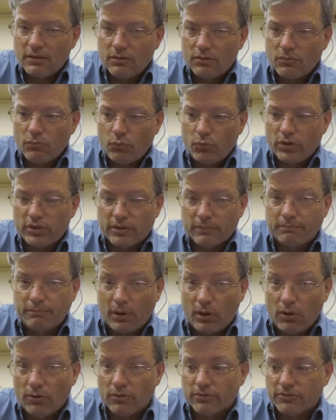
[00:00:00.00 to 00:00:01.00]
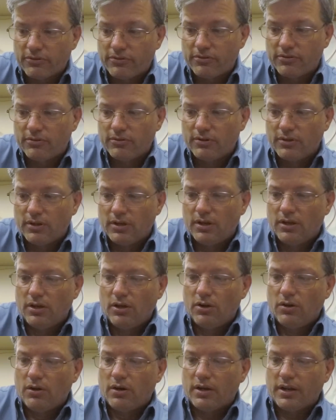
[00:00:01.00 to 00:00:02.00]
With the bolts,
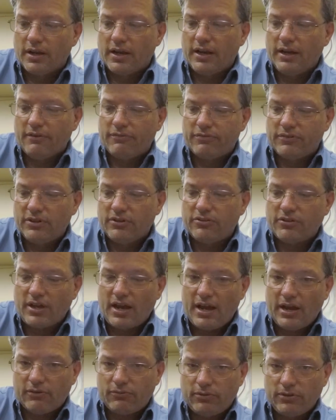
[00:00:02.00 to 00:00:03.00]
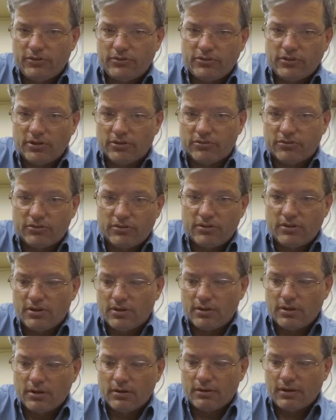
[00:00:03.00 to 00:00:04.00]
if this actually starts
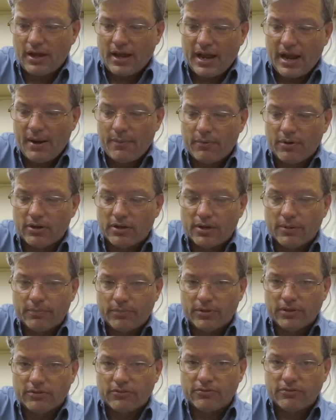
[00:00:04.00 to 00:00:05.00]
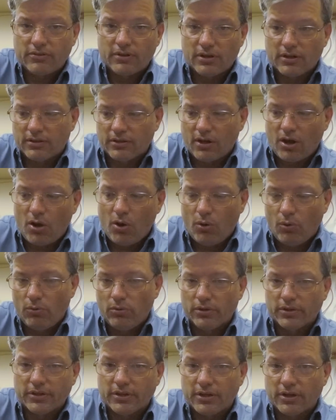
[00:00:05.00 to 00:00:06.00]
hammering up this the
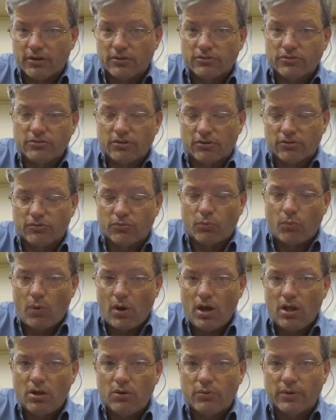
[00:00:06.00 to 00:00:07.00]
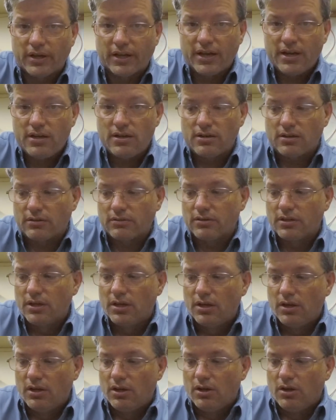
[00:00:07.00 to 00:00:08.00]
hole in here and starts wallowing out,
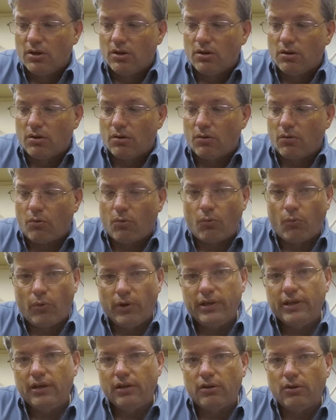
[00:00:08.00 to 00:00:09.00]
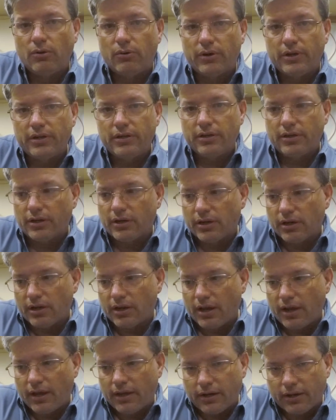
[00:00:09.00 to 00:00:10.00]
we can go in here
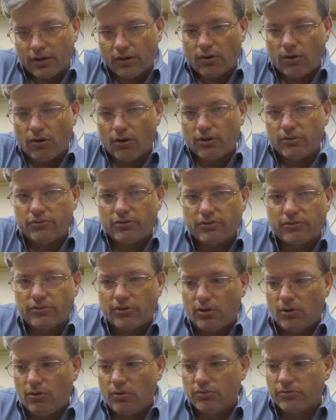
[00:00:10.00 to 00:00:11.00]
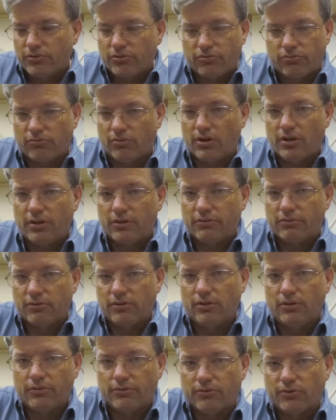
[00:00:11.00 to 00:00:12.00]
and enlarge these holes, just run a
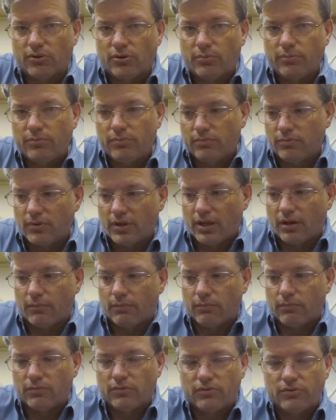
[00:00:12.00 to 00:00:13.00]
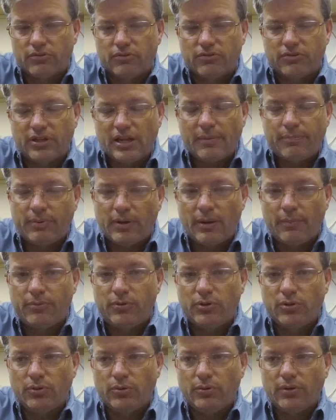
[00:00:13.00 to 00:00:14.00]
drill through them and step up
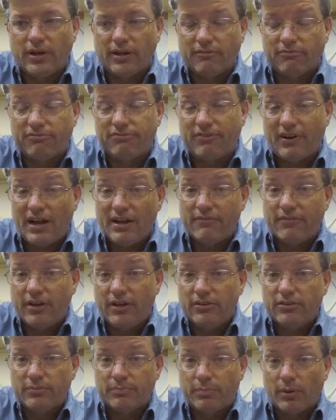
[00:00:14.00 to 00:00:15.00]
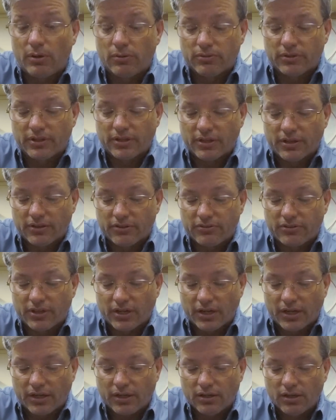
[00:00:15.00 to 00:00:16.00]
to a 5/8 bolt in this
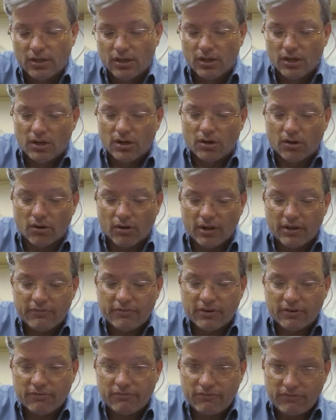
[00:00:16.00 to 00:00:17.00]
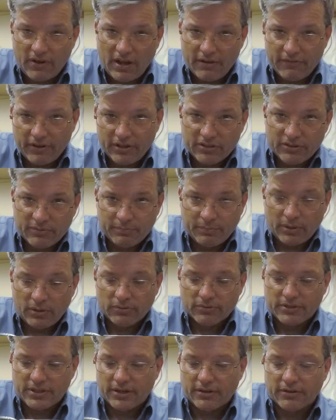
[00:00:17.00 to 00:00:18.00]
thing, or even a 5/8
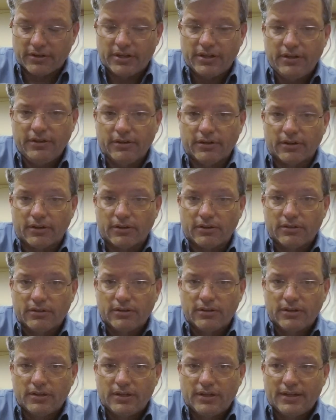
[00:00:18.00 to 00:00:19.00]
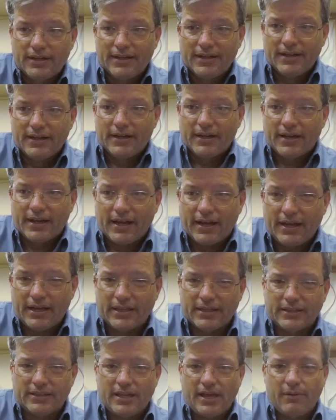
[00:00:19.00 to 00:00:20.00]
bolt down here.
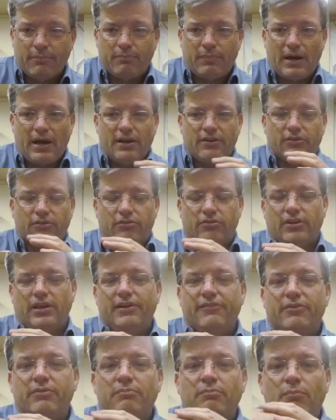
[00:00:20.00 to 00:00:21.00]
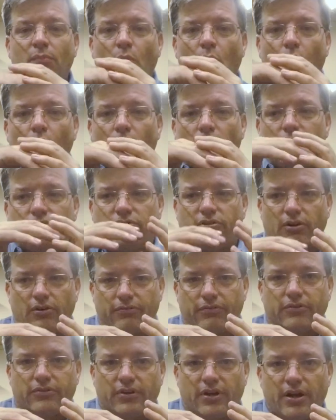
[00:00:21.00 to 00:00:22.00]
And that buys even more
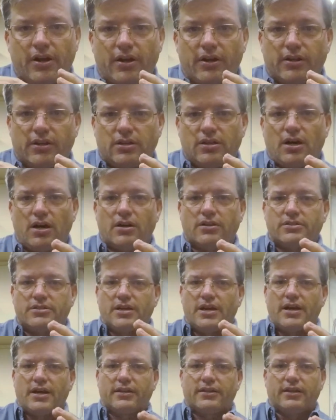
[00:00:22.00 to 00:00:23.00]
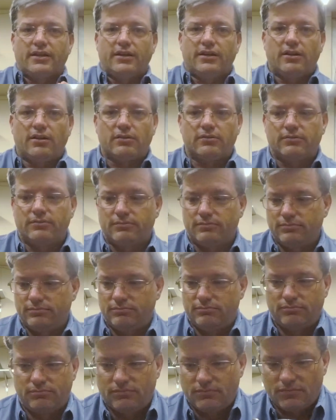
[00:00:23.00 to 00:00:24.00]
surface area to contact, and
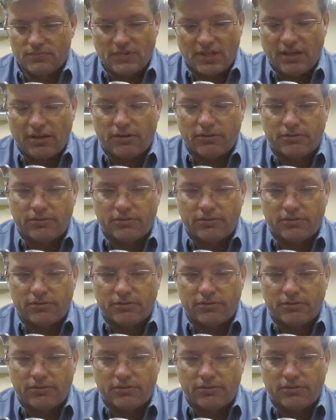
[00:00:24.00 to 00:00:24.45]
it'll